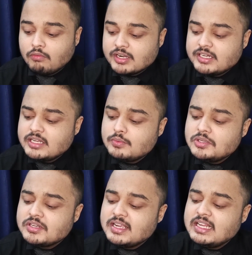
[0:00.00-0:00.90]
What it is
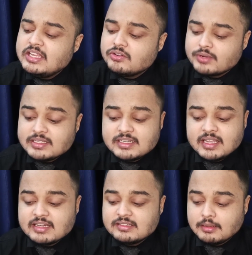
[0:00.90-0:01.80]
was really
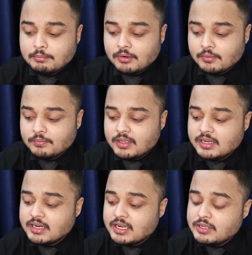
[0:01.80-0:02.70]
interesting and simple.
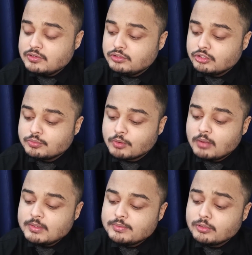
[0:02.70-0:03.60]
He reduced those
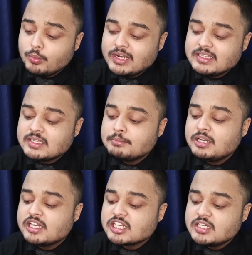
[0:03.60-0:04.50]
problems to very
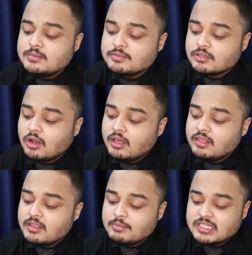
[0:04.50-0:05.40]
simple terms
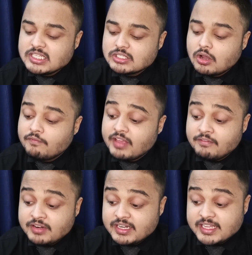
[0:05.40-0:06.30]
on the basis of
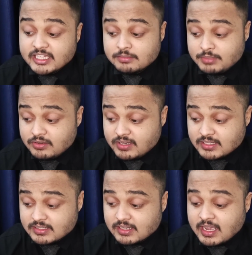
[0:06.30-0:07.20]
everyday
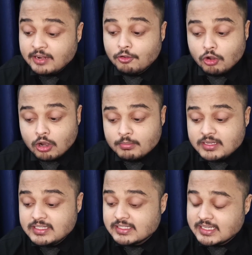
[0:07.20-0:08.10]
experience and
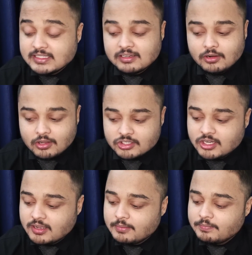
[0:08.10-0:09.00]
common sense
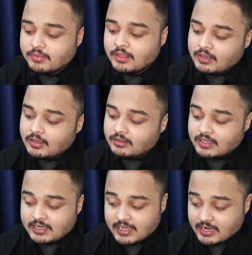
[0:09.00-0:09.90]
logic.
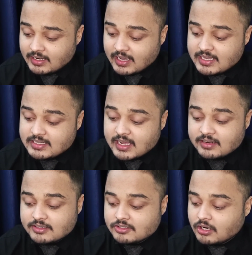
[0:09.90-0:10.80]
Then he analyzed
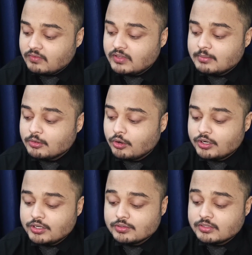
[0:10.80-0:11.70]
and resolved them
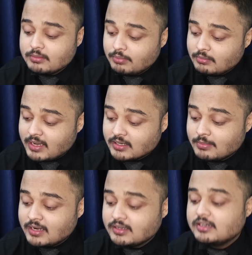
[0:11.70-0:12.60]
according to simple
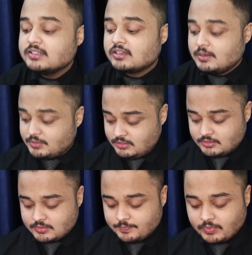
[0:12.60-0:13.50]
mathematical
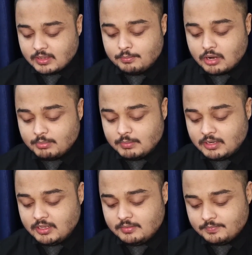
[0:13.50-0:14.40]
descriptions.
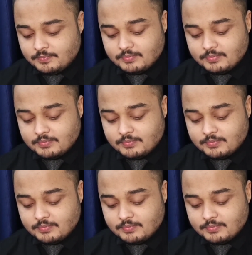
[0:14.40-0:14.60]
Probably,